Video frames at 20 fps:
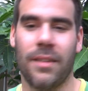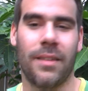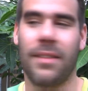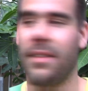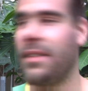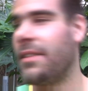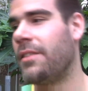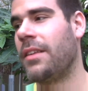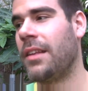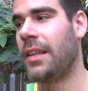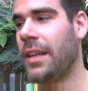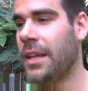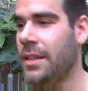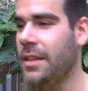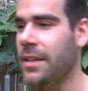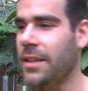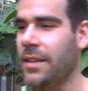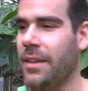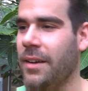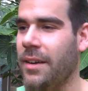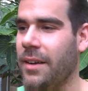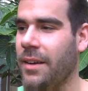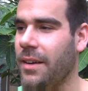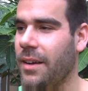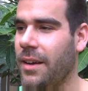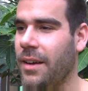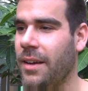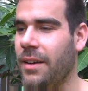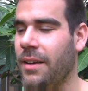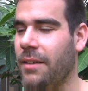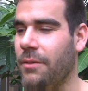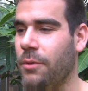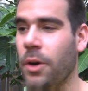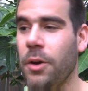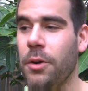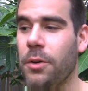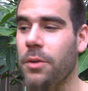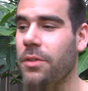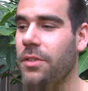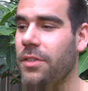And there's a lady in there,
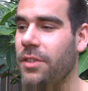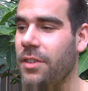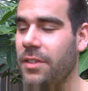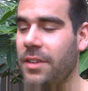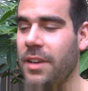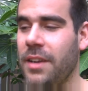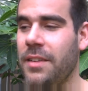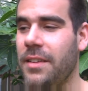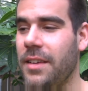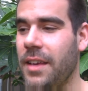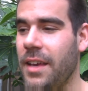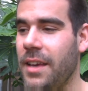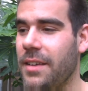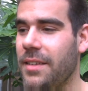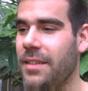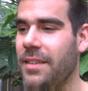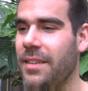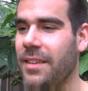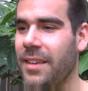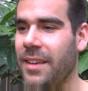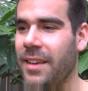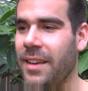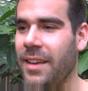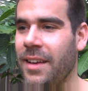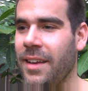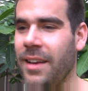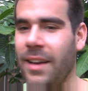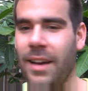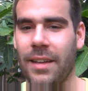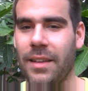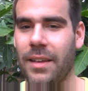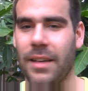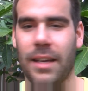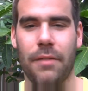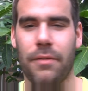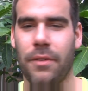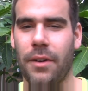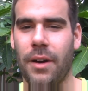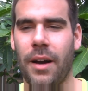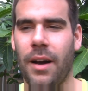Rose, she's 88, and I
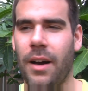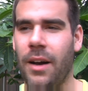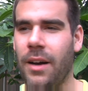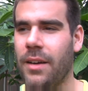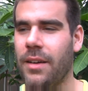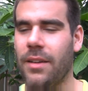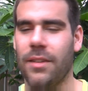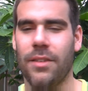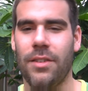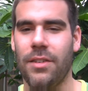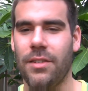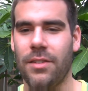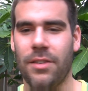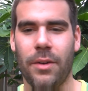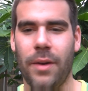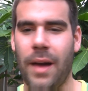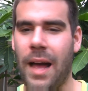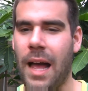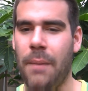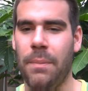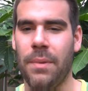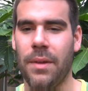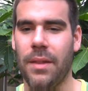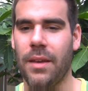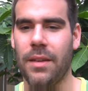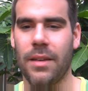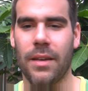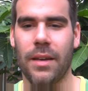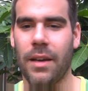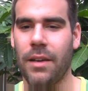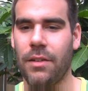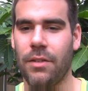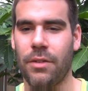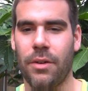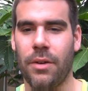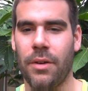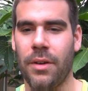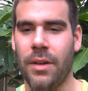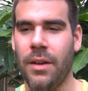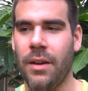gave her a hug, and she's so happy that you guys
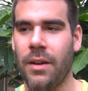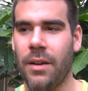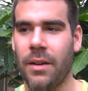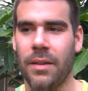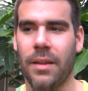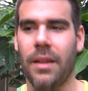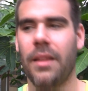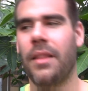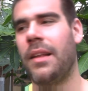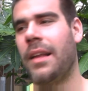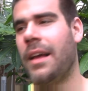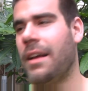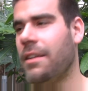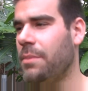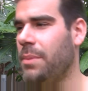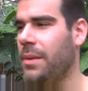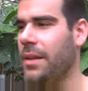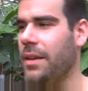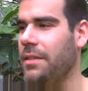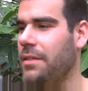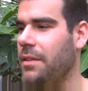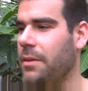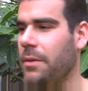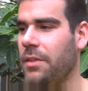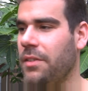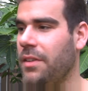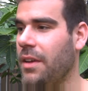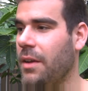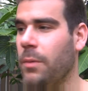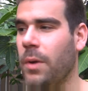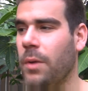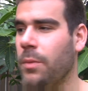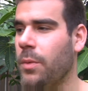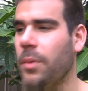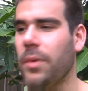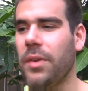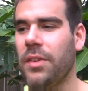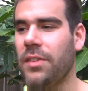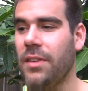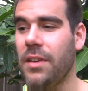are all here. And at the last place they were saying, when will
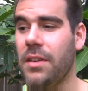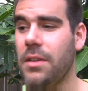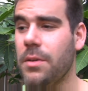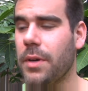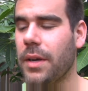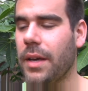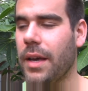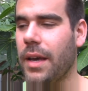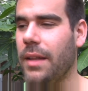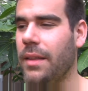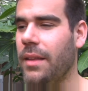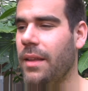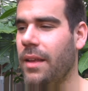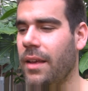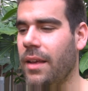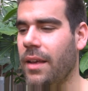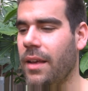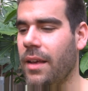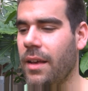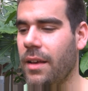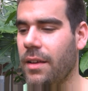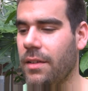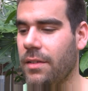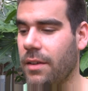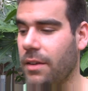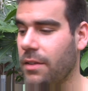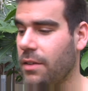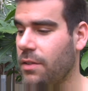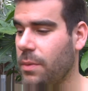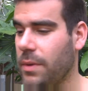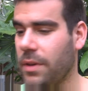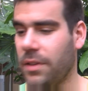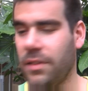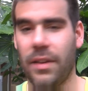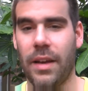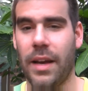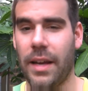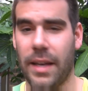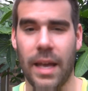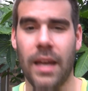we see you again? So I just want to
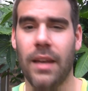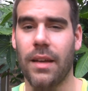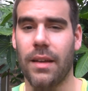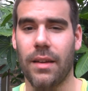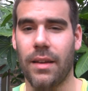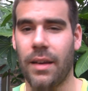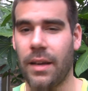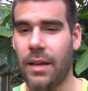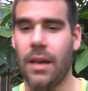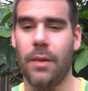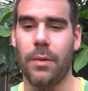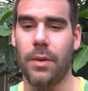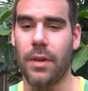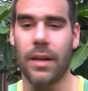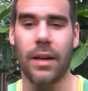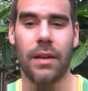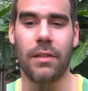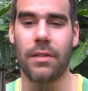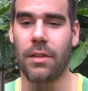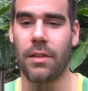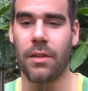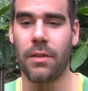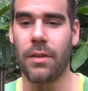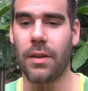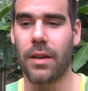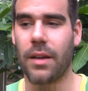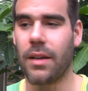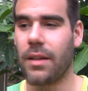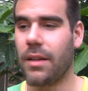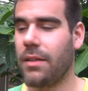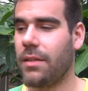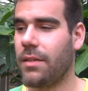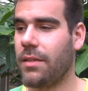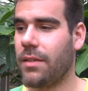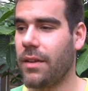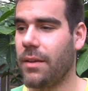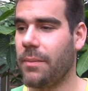say, I get it, I get what you guys are doing, and it